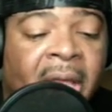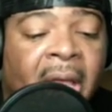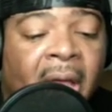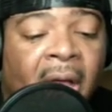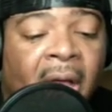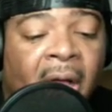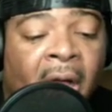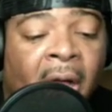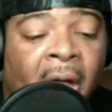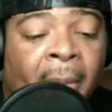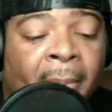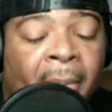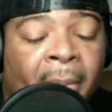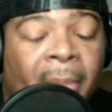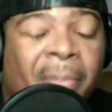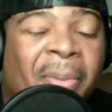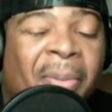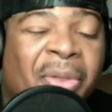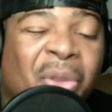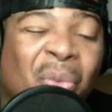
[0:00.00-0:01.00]

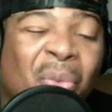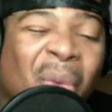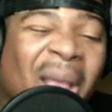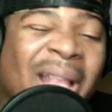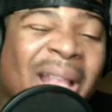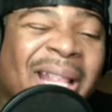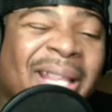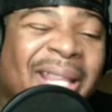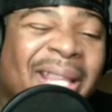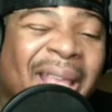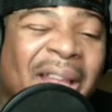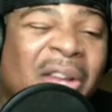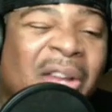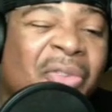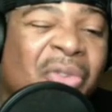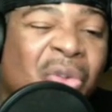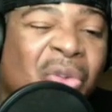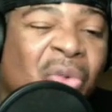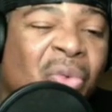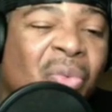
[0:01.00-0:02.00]
But the way that the
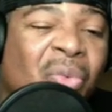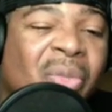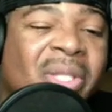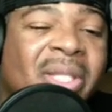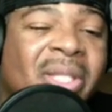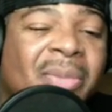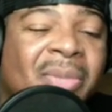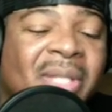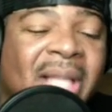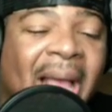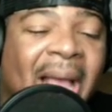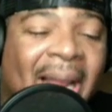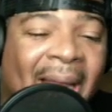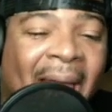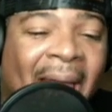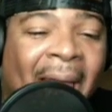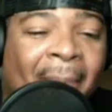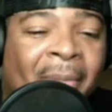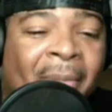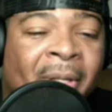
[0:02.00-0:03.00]
interview was kind of
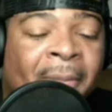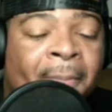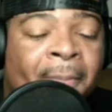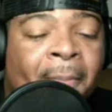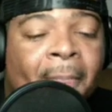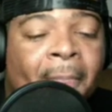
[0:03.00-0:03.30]
happening,